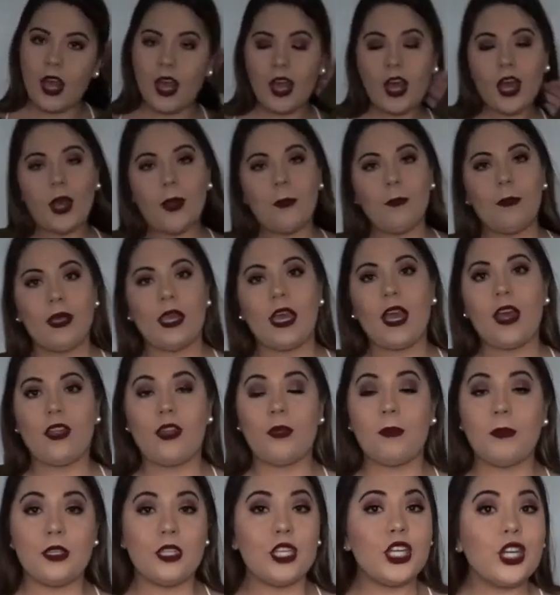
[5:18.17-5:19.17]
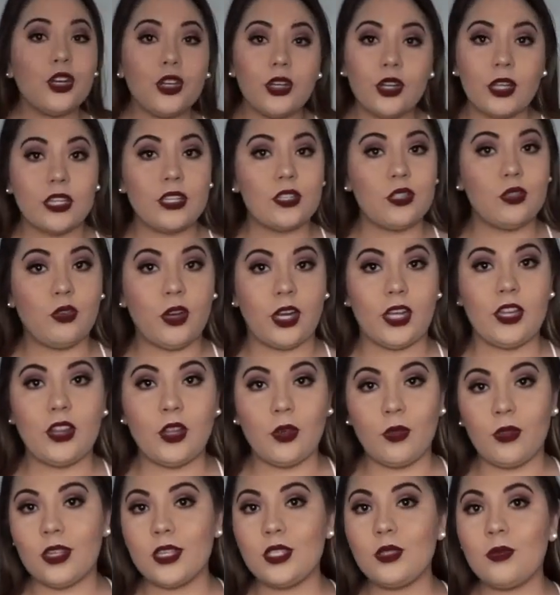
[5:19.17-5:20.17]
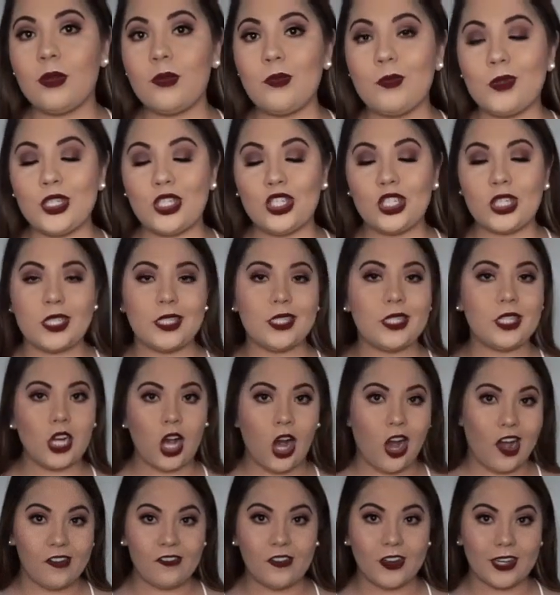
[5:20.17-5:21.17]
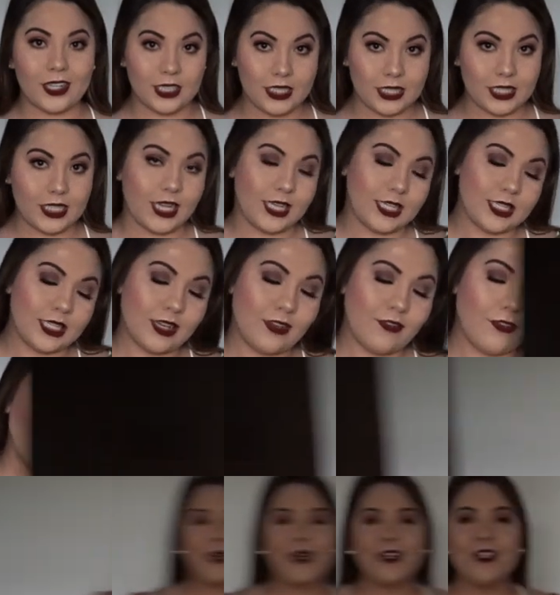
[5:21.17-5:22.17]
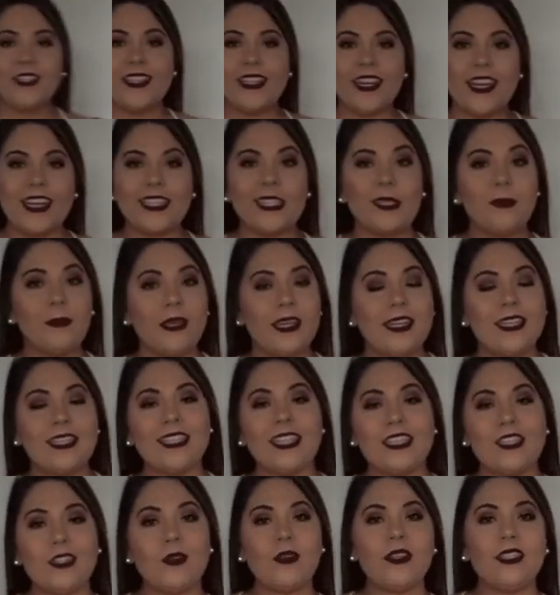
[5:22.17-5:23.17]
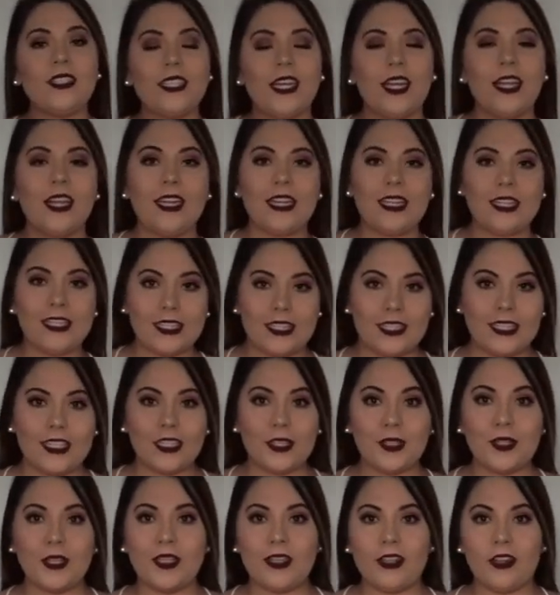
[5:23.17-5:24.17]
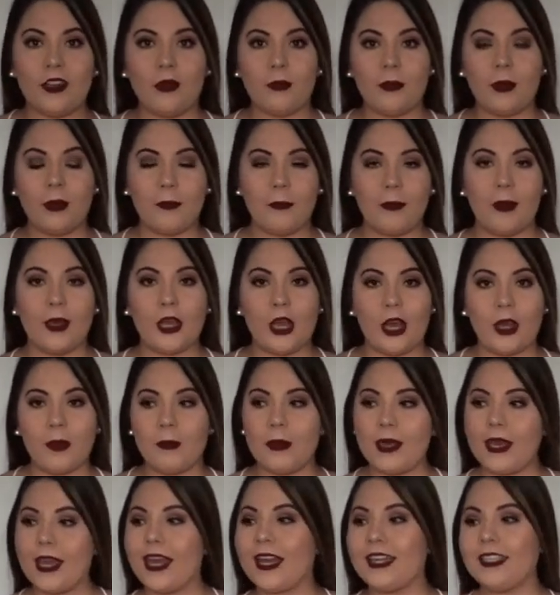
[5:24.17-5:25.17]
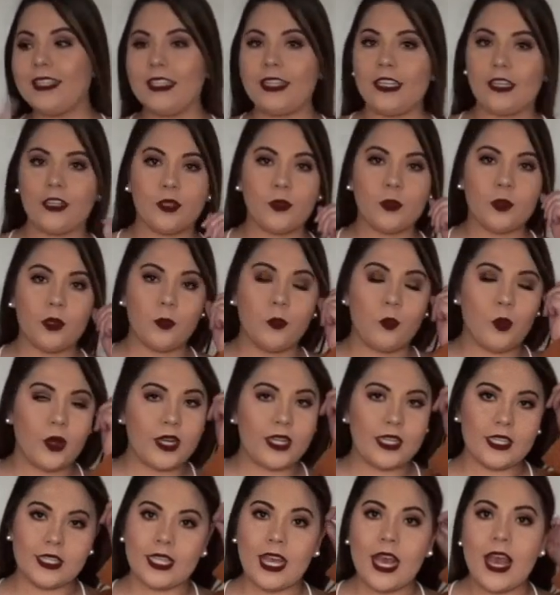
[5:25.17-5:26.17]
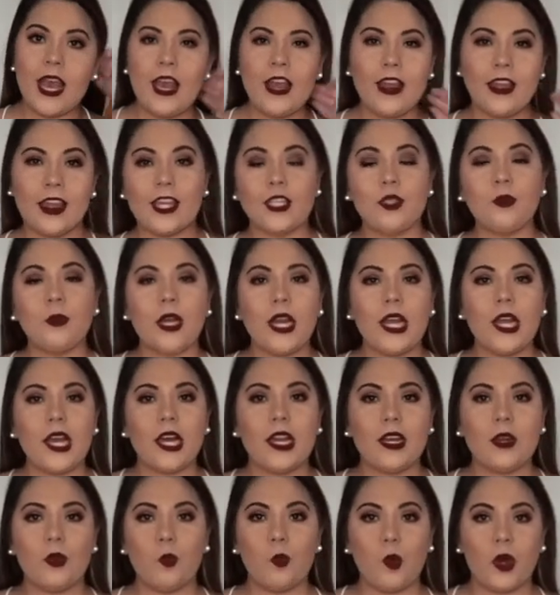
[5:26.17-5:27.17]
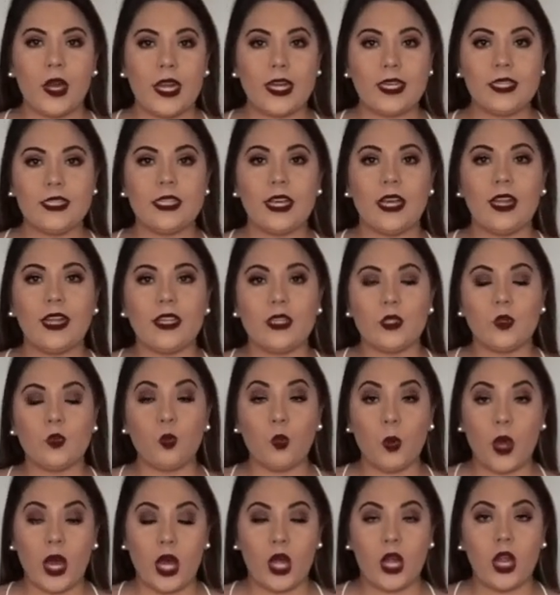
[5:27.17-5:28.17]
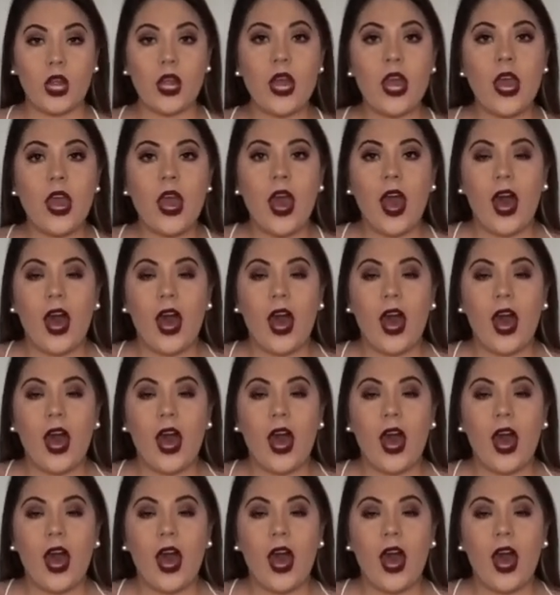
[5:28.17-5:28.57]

Um, but yeah, the material is great though. This one was just off on sizing. All right, so here's the next piece. As you can tell, it is still a little bit big on me as the other one was. This one I got in a 1XL as well.